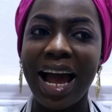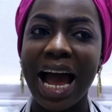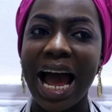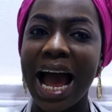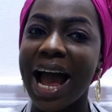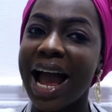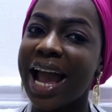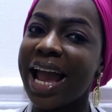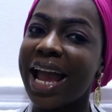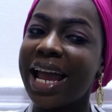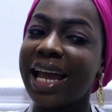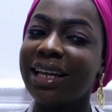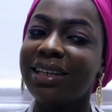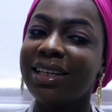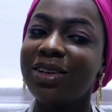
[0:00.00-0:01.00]

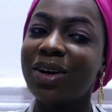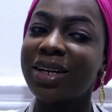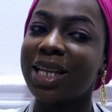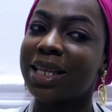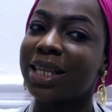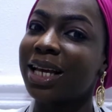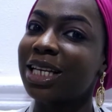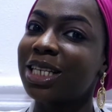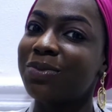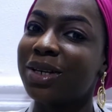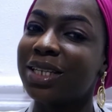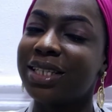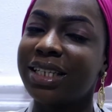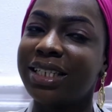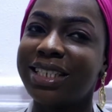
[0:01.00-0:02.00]
I got a text
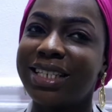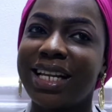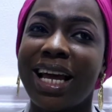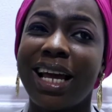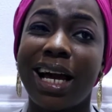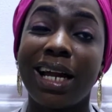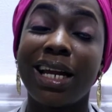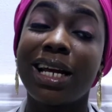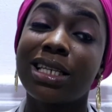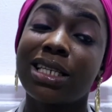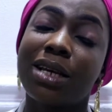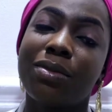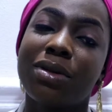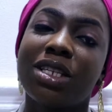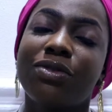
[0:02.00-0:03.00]
message, like an
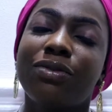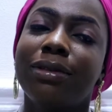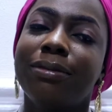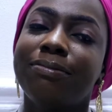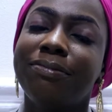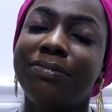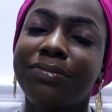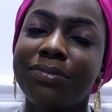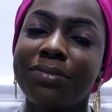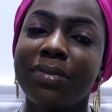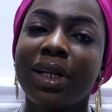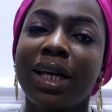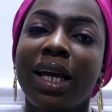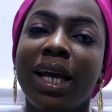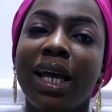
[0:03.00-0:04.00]
SMS from
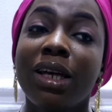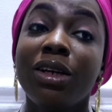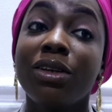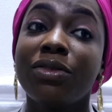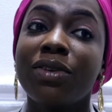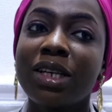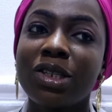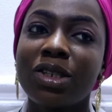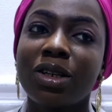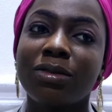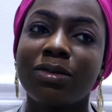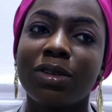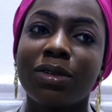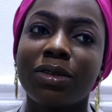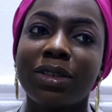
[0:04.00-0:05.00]
University of
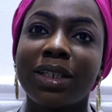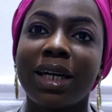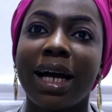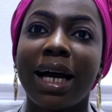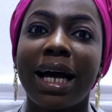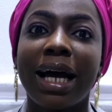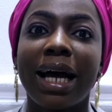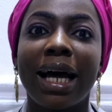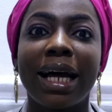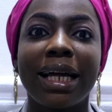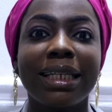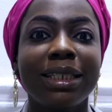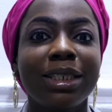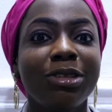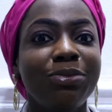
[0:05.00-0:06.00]
Ilorin,
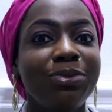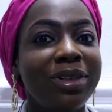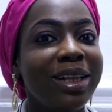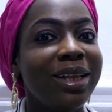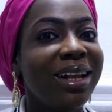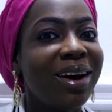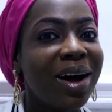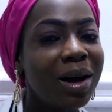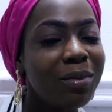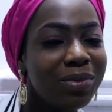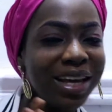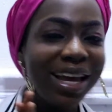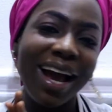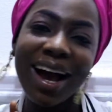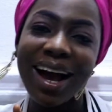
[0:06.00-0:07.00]
and lo and
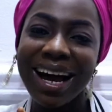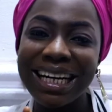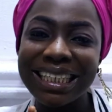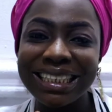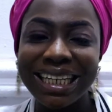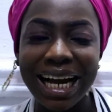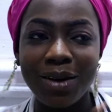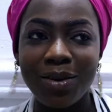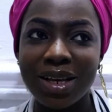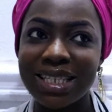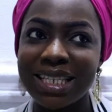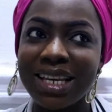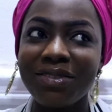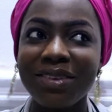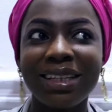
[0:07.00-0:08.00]
behold, I was
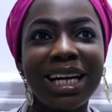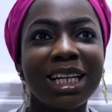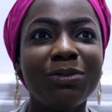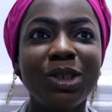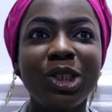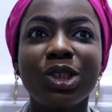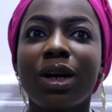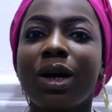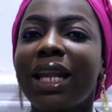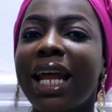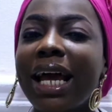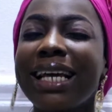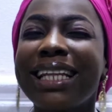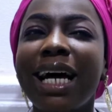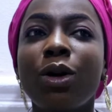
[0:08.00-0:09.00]
given admission.
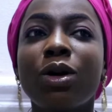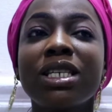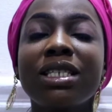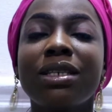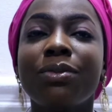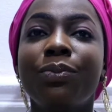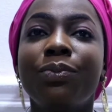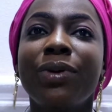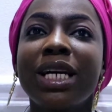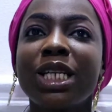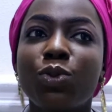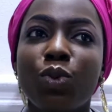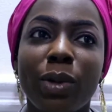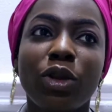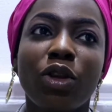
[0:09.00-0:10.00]
Like, that was the
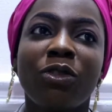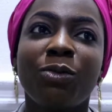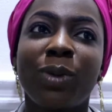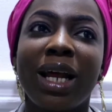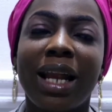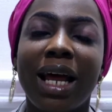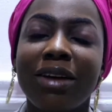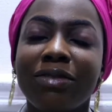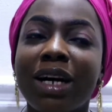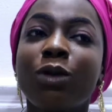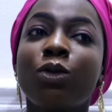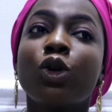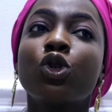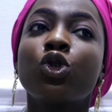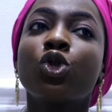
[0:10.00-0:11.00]
best moment of my life. I
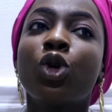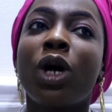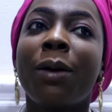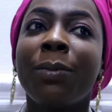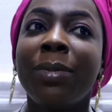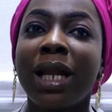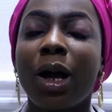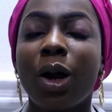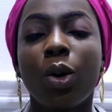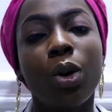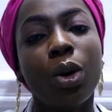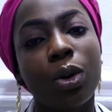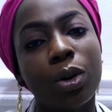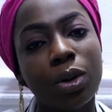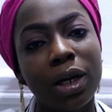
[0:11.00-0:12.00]
was so happy, like,
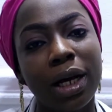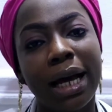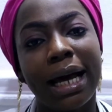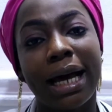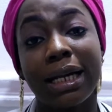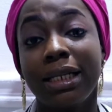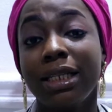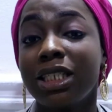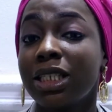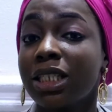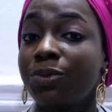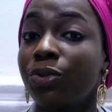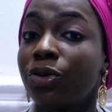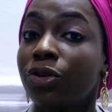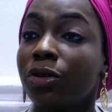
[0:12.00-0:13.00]
oh, at least this
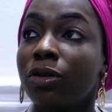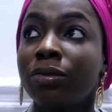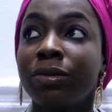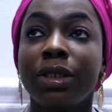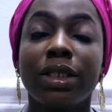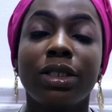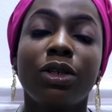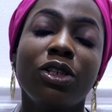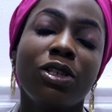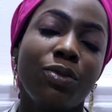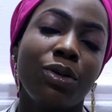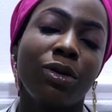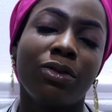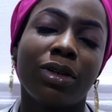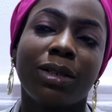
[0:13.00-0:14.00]
boredom is going to
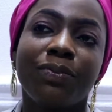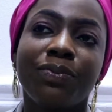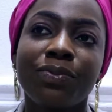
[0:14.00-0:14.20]
be over.